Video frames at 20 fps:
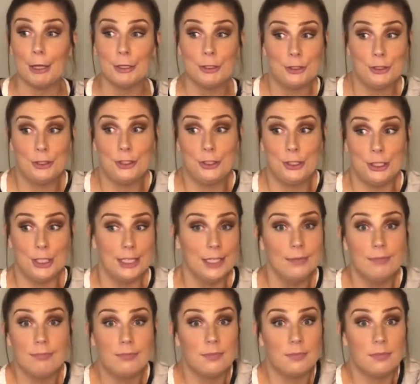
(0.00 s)

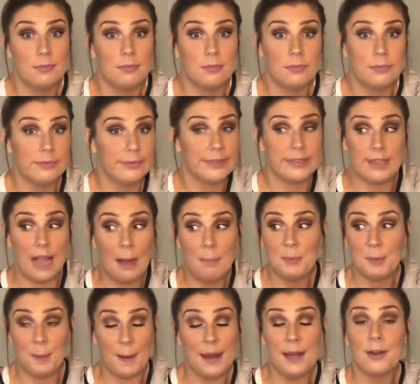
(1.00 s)
she
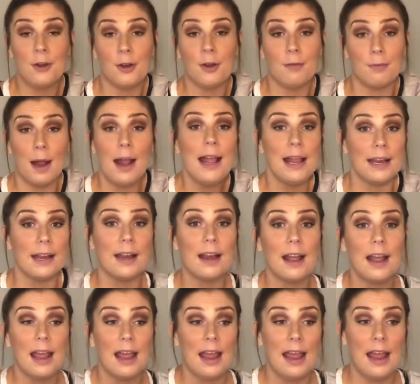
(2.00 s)
stopped paying her rent,
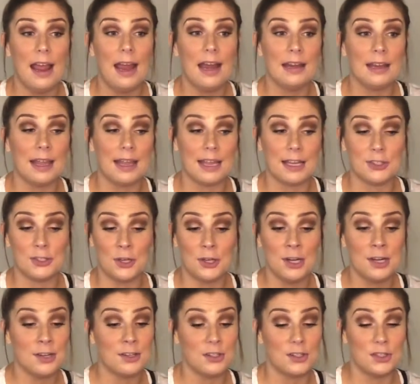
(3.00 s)
and like it turned
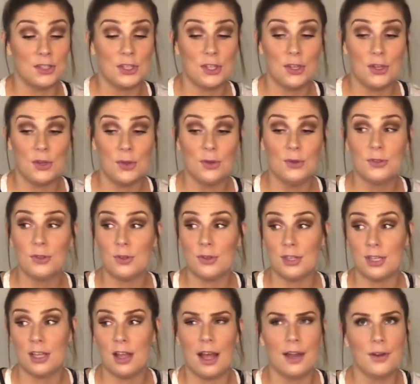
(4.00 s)
into this huge
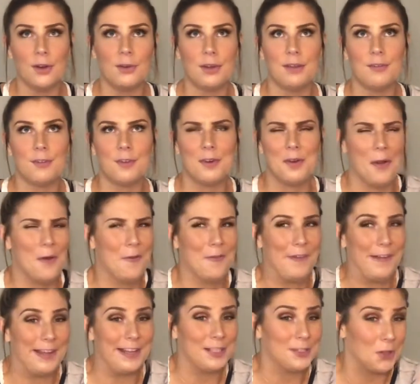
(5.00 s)
ordeal. I don't even know
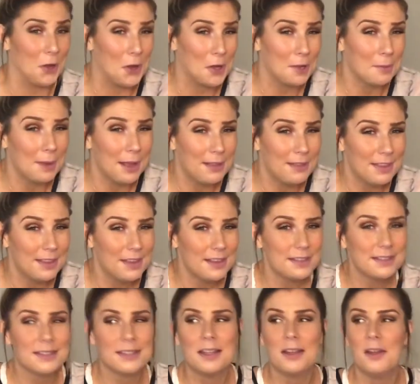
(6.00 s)
if I can talk about
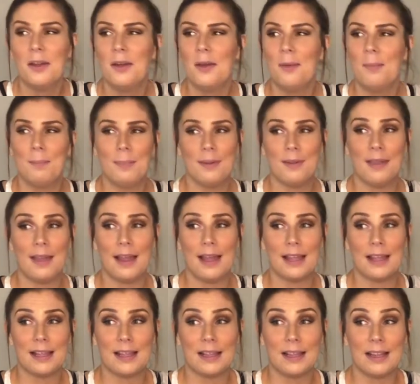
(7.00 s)
this, but
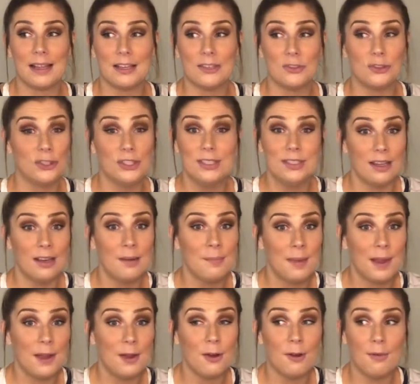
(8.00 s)
like she didn't
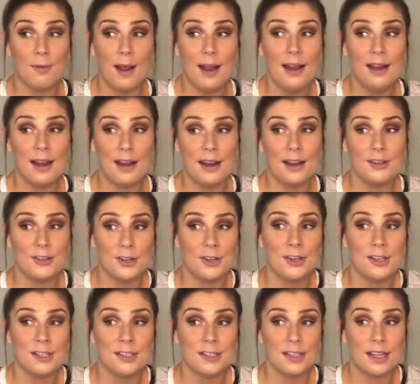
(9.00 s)
pay her rent, and it
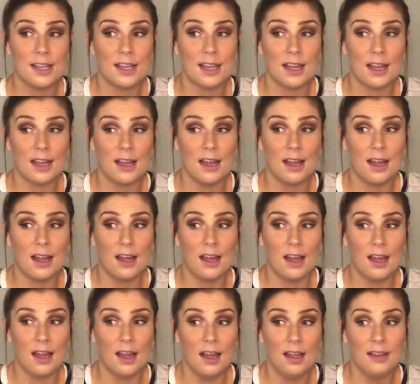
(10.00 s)
turned into like
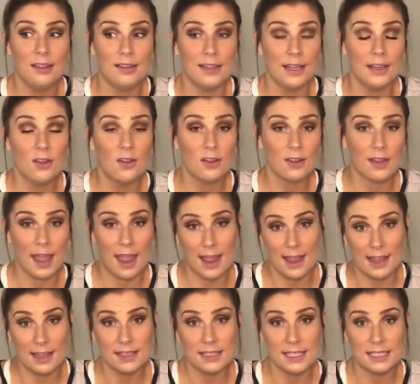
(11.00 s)
a legal
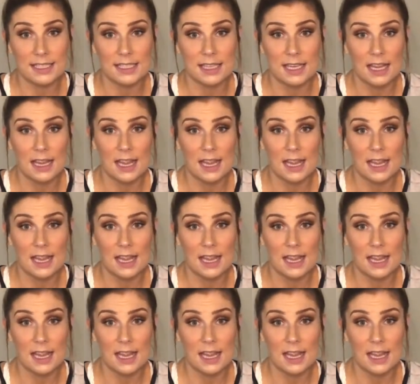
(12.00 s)
case.